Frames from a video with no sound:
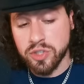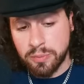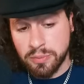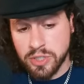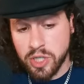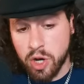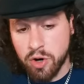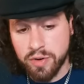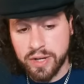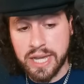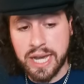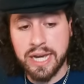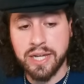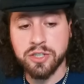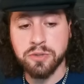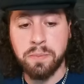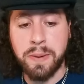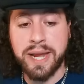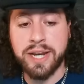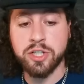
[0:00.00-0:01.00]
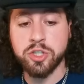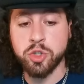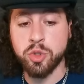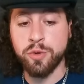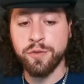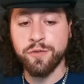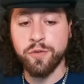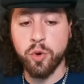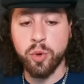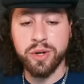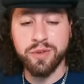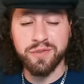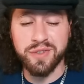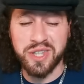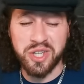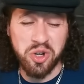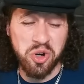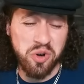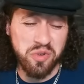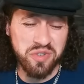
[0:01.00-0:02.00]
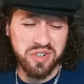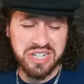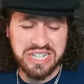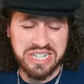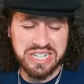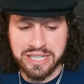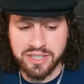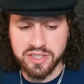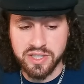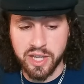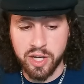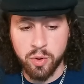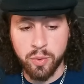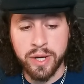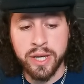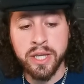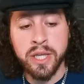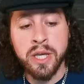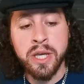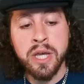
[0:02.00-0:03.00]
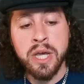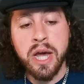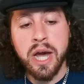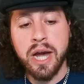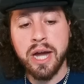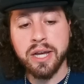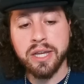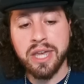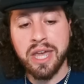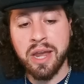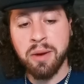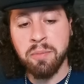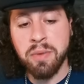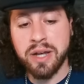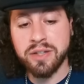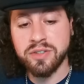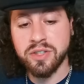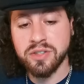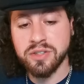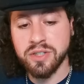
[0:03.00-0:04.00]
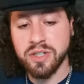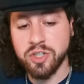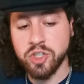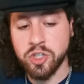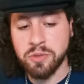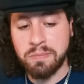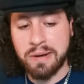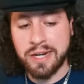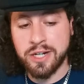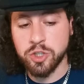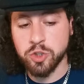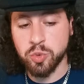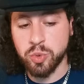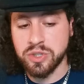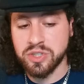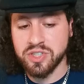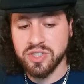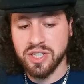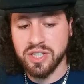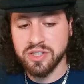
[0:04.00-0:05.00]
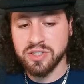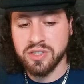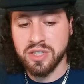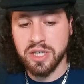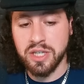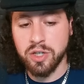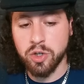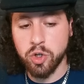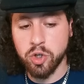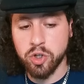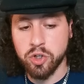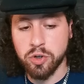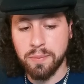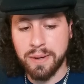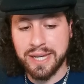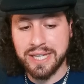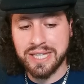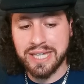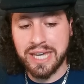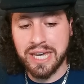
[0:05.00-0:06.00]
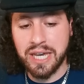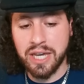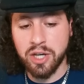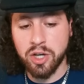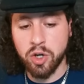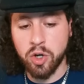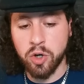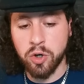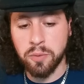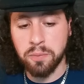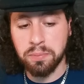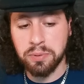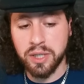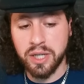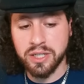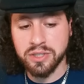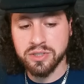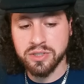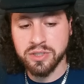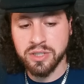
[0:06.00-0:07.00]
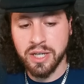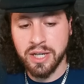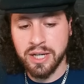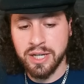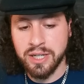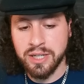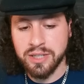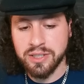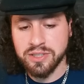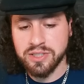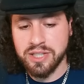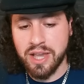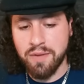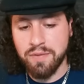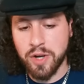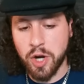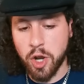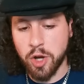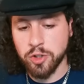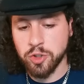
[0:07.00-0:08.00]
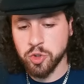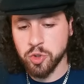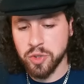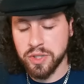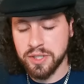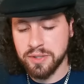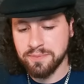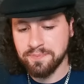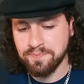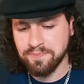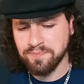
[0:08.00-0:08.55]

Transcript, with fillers: I'm sorry, guys. Minus 240 for the over. And stay away. Gamrot decision minus 160. Hooker by KO plus 700.